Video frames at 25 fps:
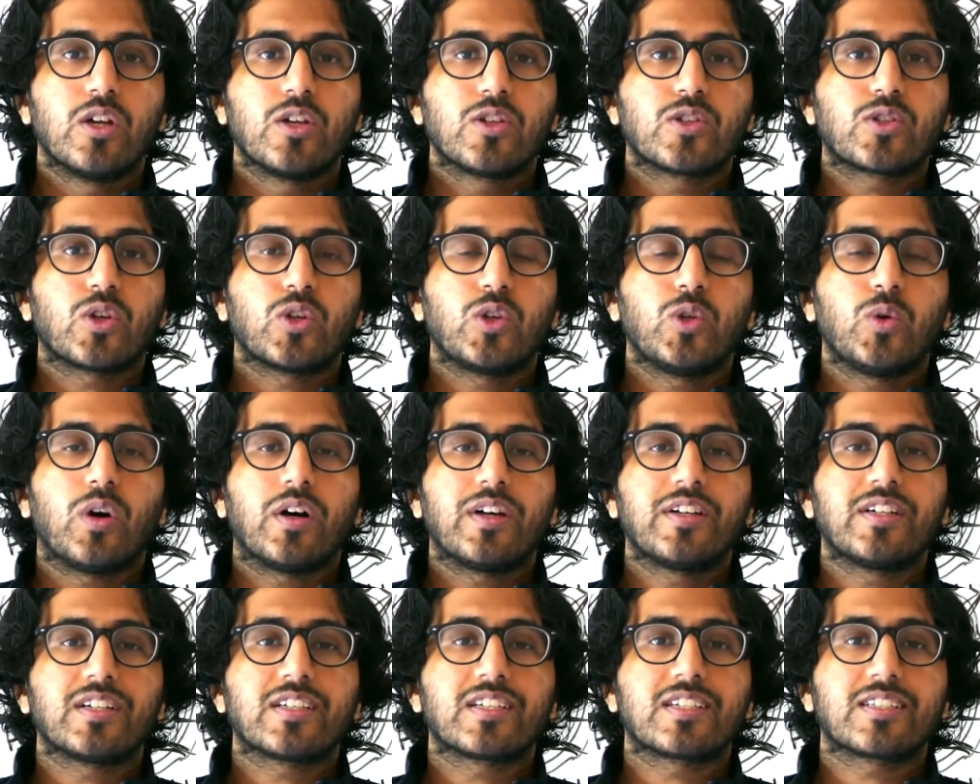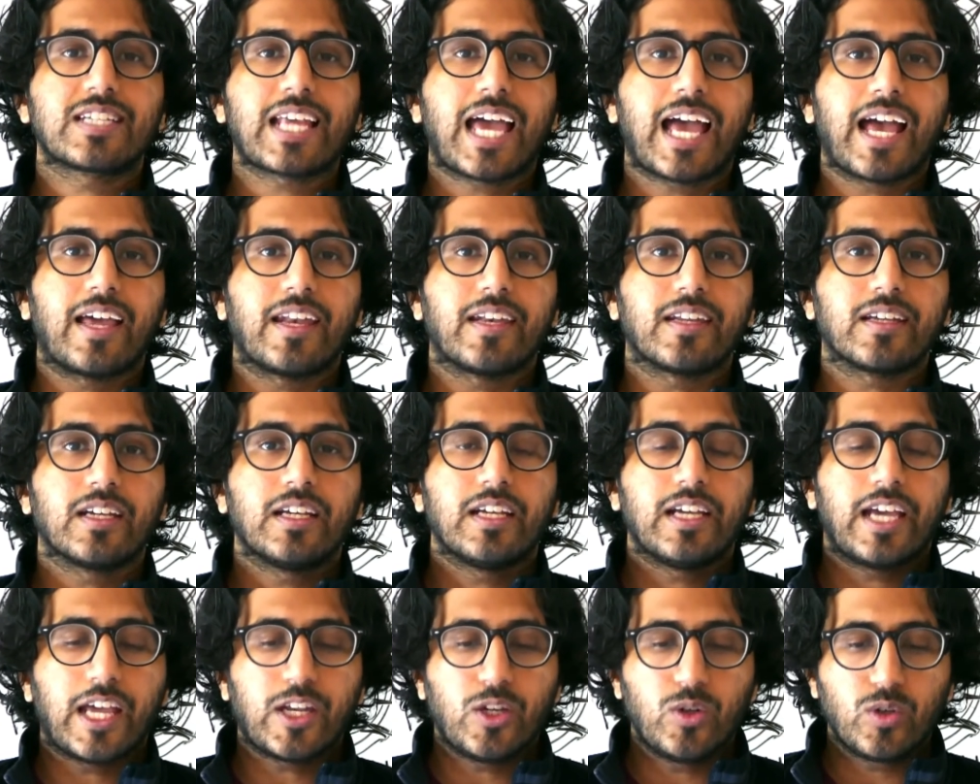So you understand
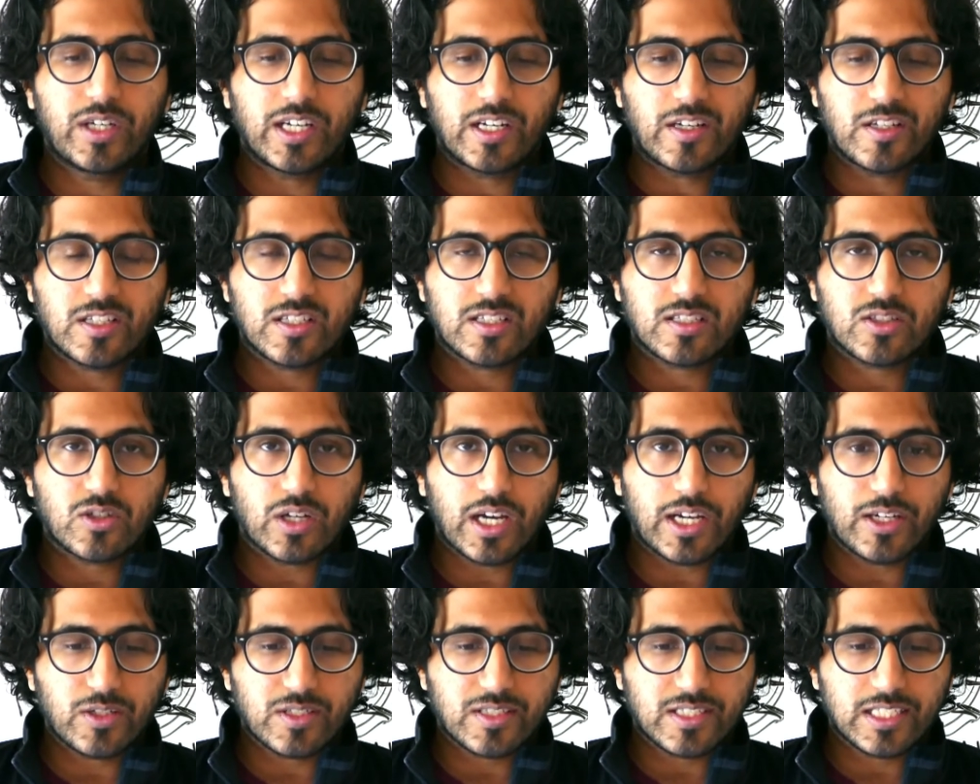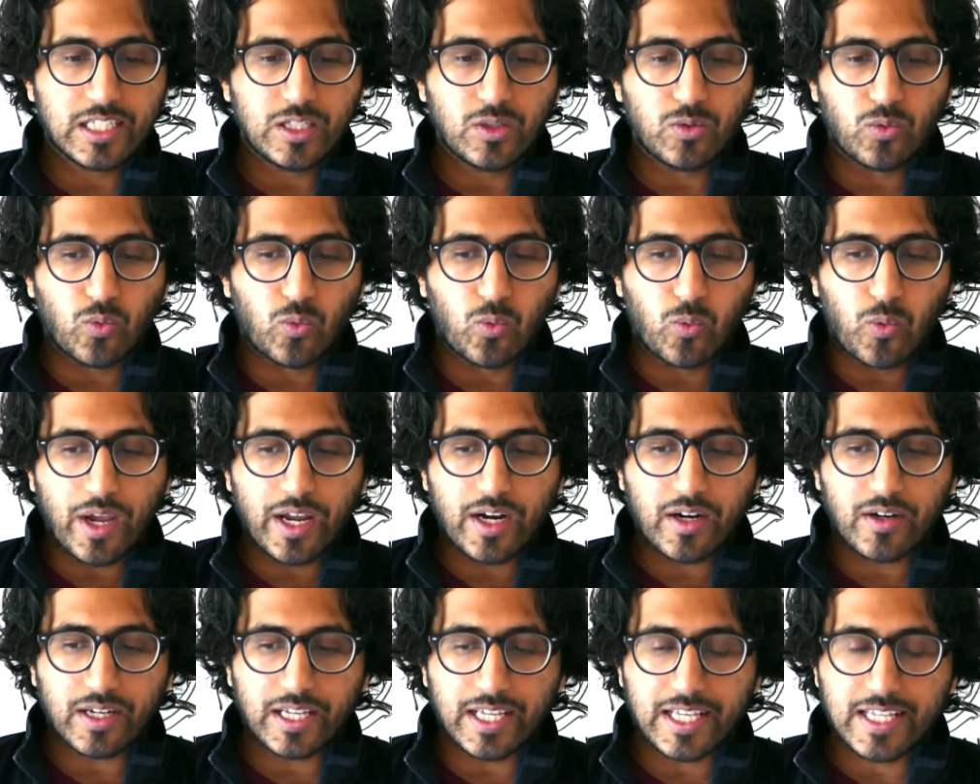and you can try to see
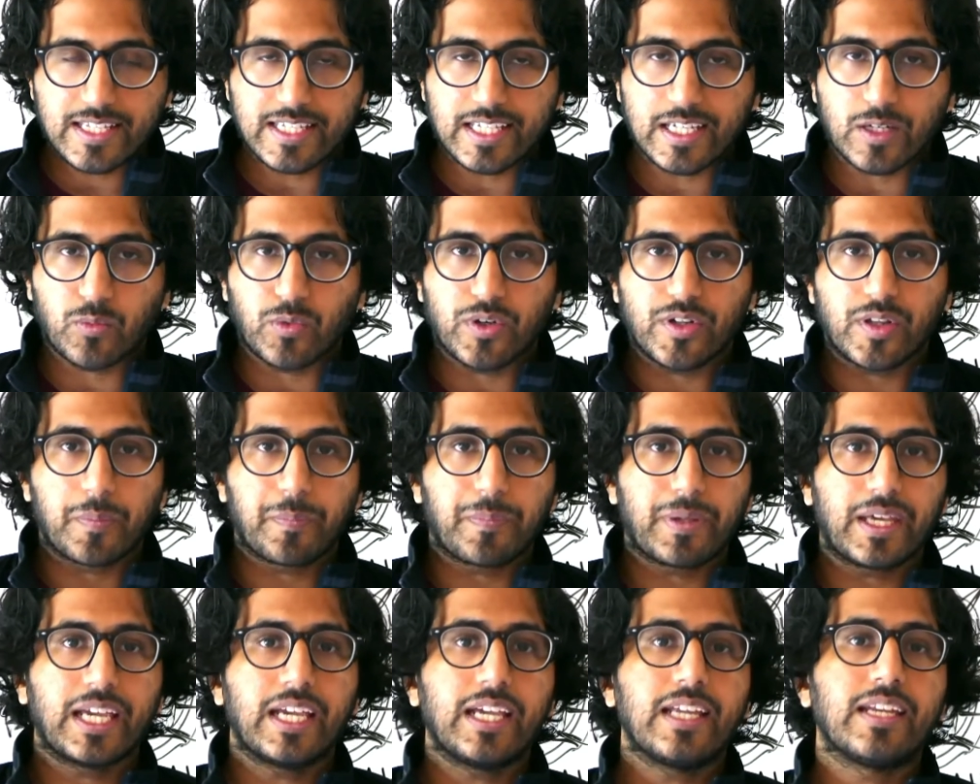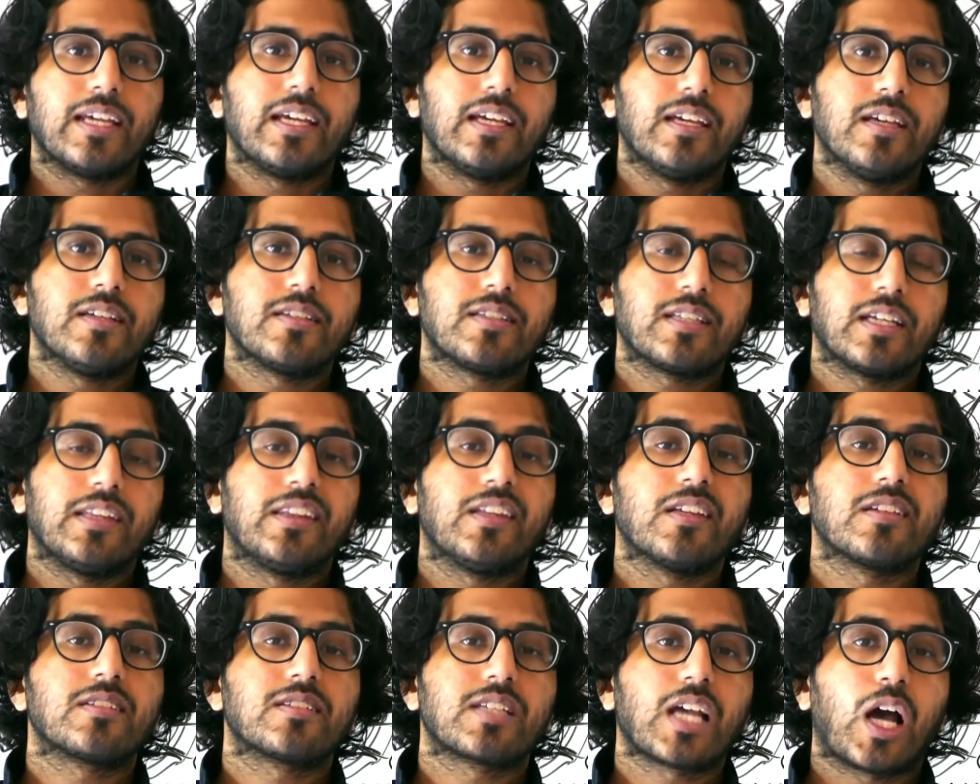where the pain is
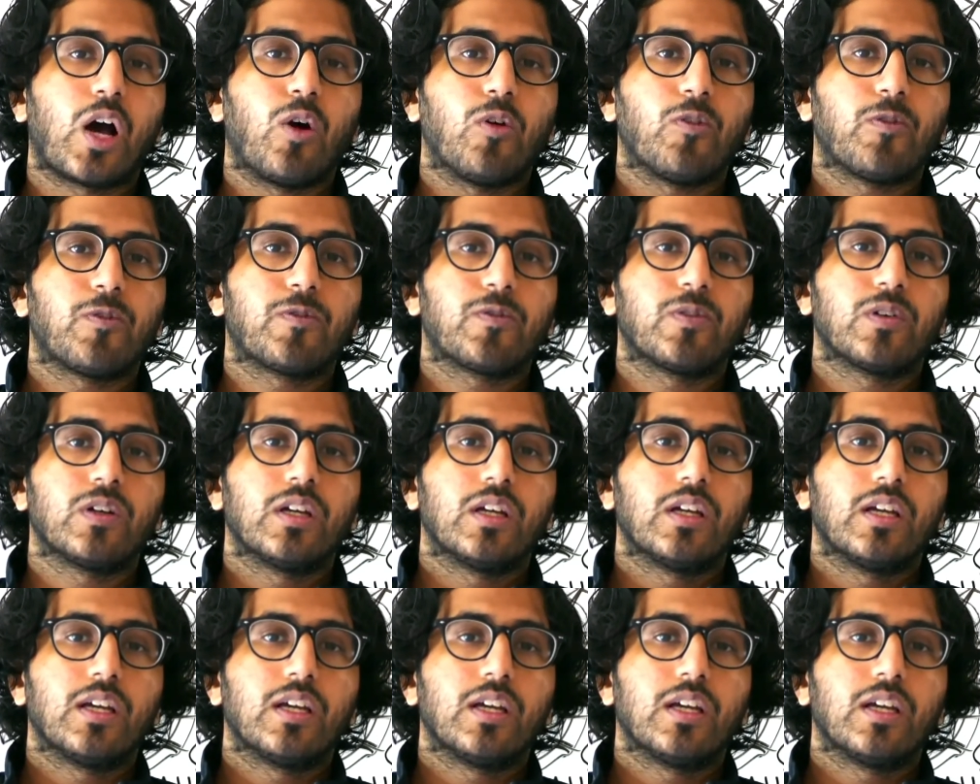in the self.